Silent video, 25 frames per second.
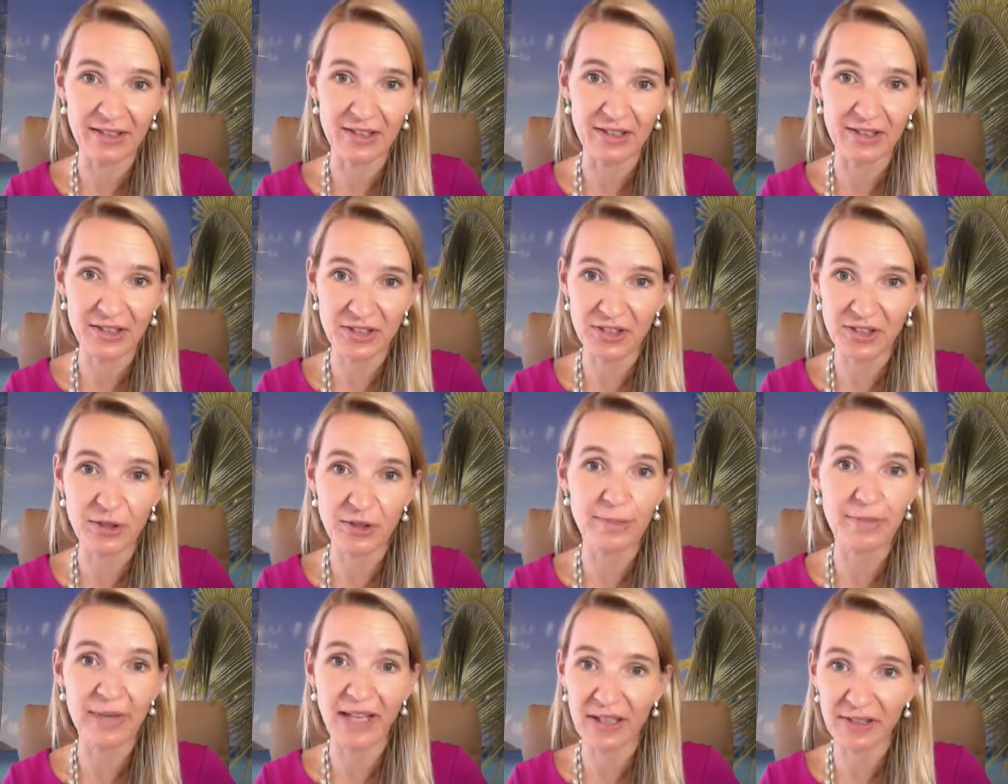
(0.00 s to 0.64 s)
because
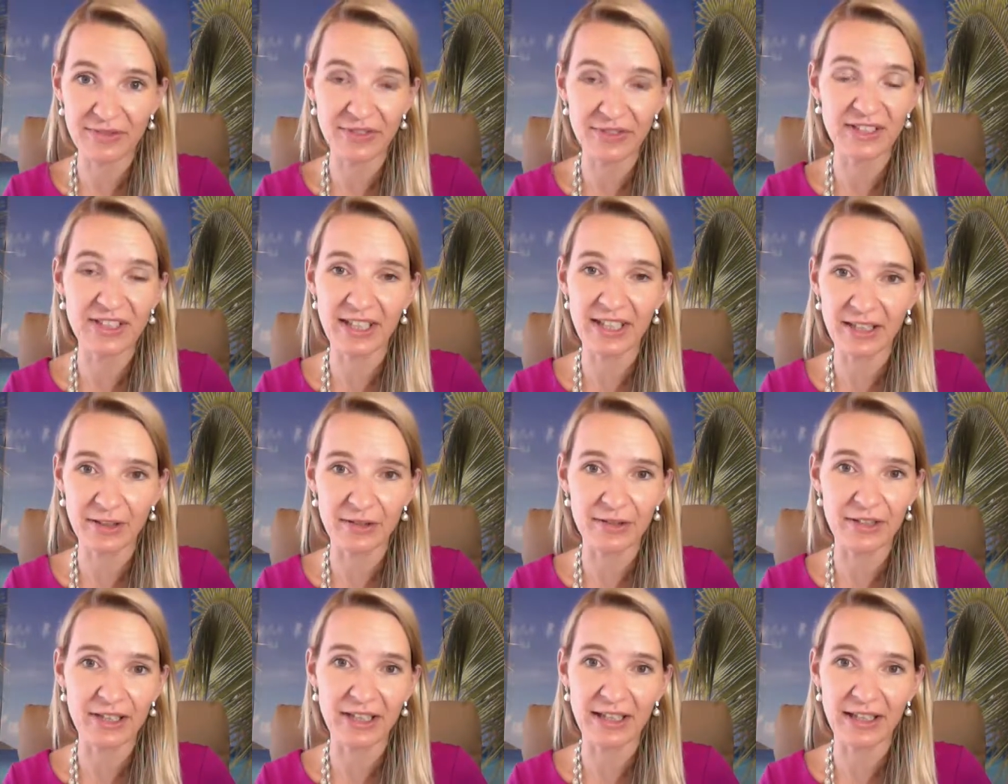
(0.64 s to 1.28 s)
you're a man of
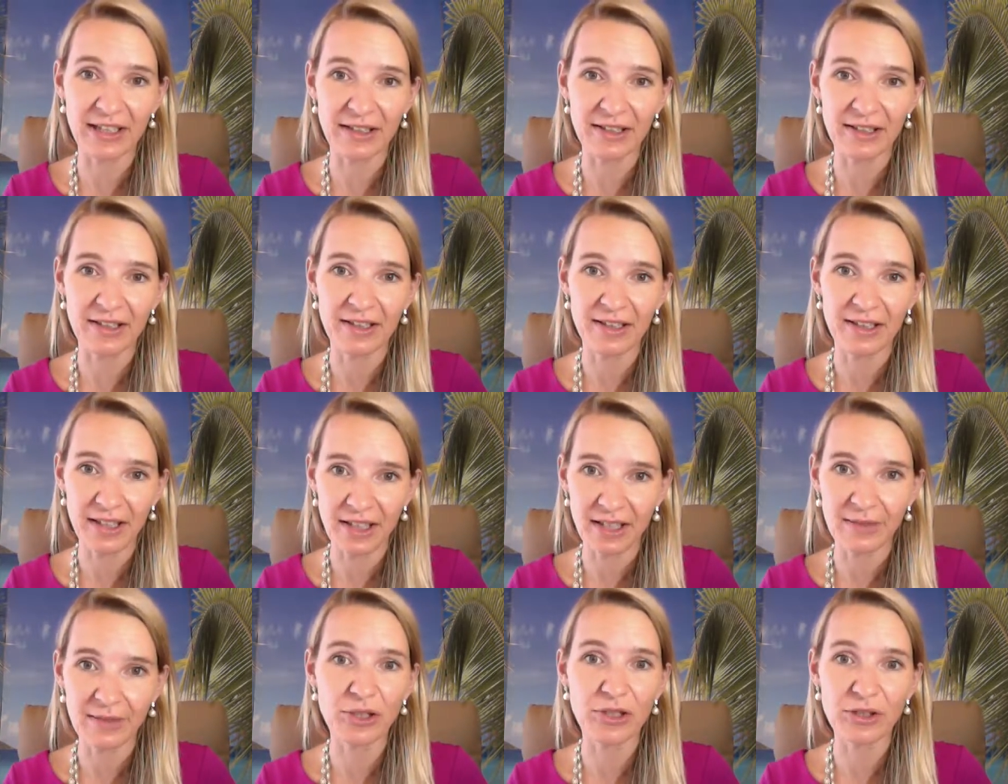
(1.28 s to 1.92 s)
integrity,
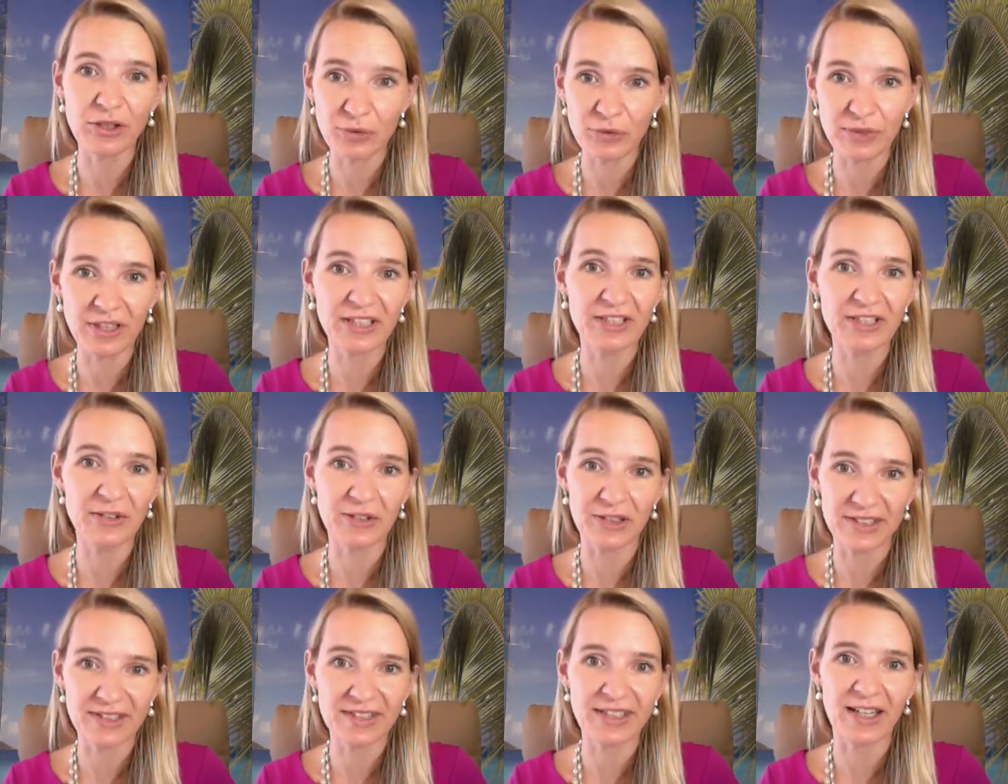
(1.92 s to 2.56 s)
and I want to treat
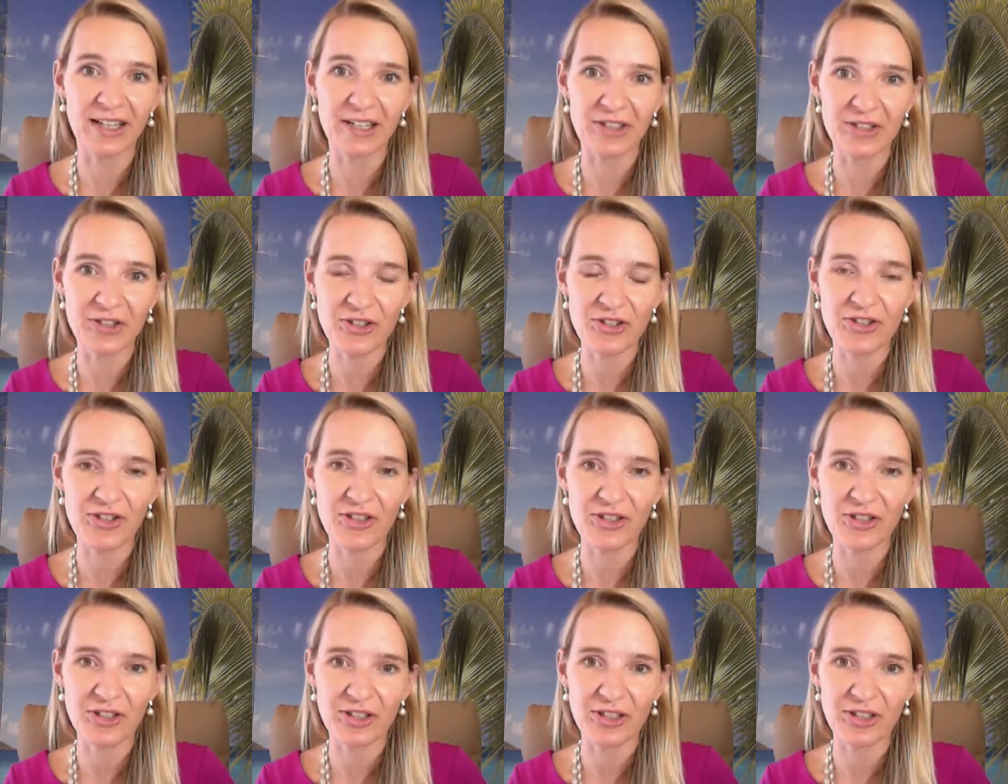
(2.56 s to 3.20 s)
you as such,